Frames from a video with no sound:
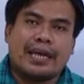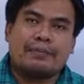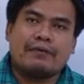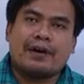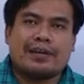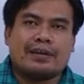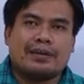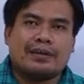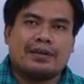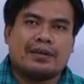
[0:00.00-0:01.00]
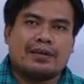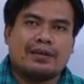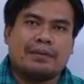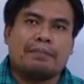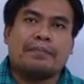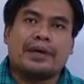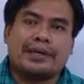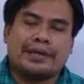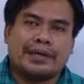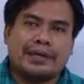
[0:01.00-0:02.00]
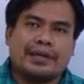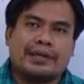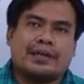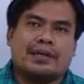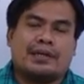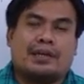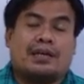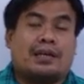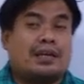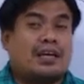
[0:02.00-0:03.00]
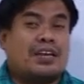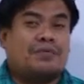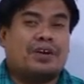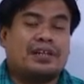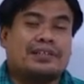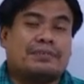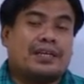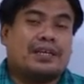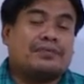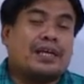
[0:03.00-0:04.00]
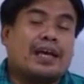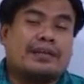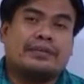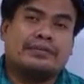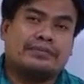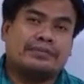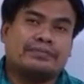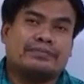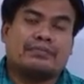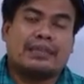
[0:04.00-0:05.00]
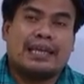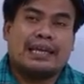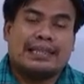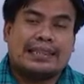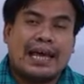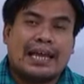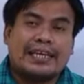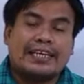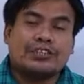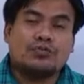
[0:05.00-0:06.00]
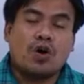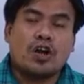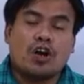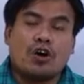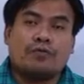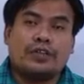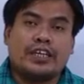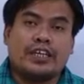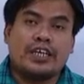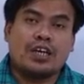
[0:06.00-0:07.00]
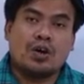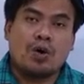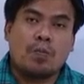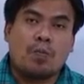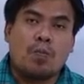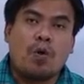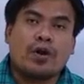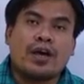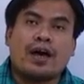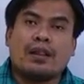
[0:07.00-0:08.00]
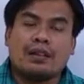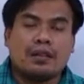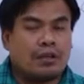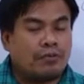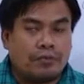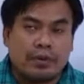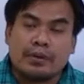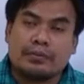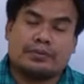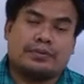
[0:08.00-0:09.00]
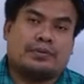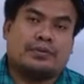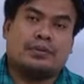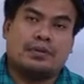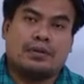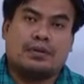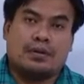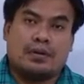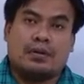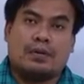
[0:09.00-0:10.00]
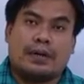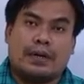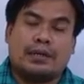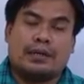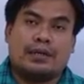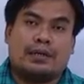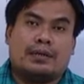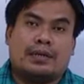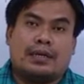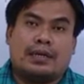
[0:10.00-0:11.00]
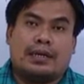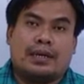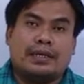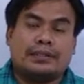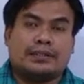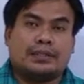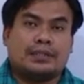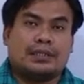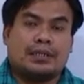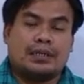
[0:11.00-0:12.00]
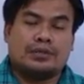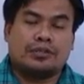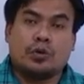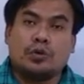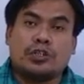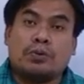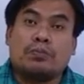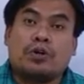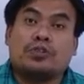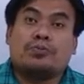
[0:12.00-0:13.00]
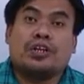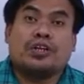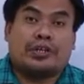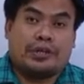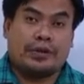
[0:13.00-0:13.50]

M-A-Y. May. And what is the meaning of that? That is one of the modal verbs. All right? It shows possibility.